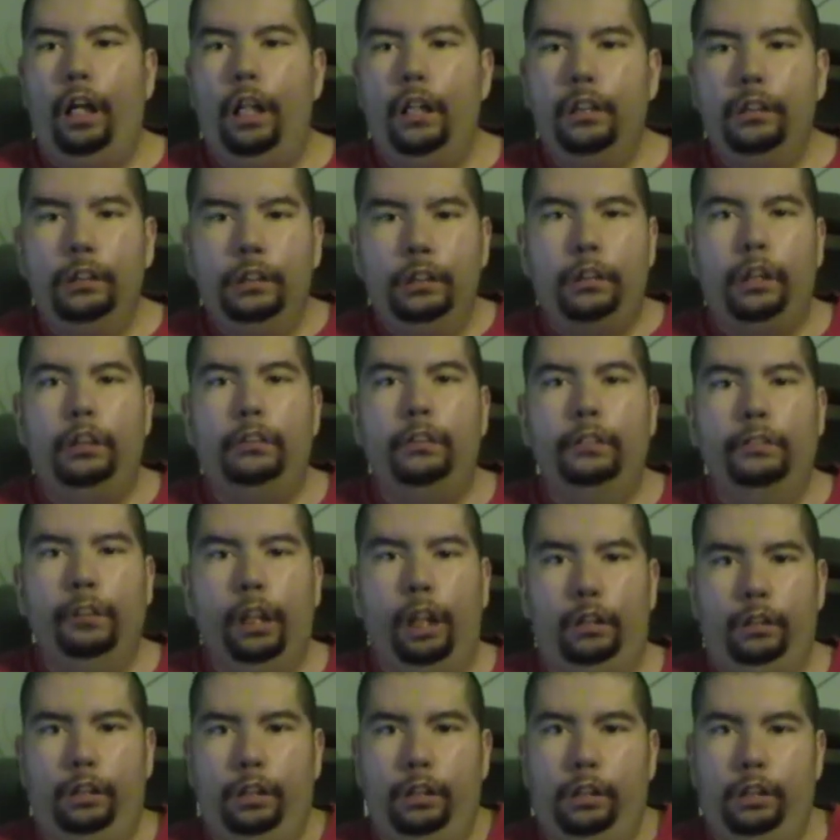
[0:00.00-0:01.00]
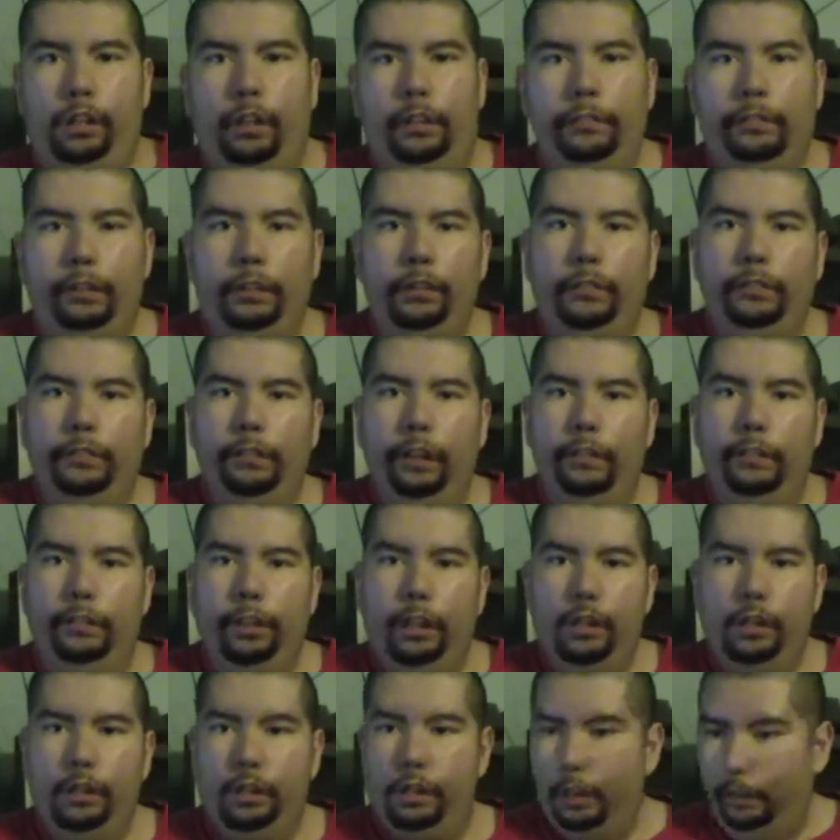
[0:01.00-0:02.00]
instead of watching so many
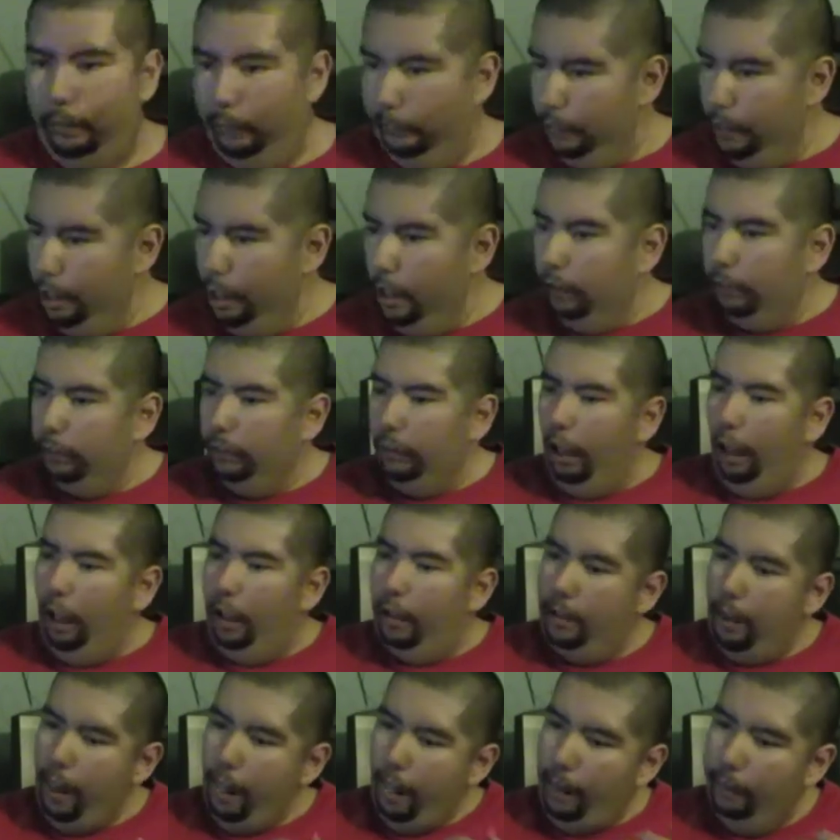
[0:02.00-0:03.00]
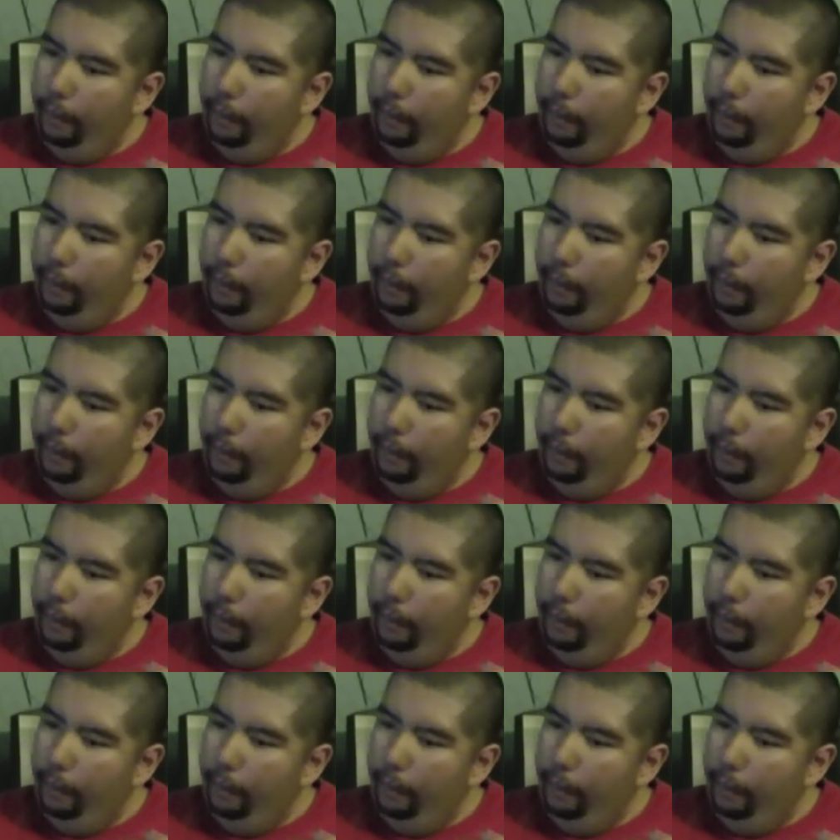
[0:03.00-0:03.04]
movies. But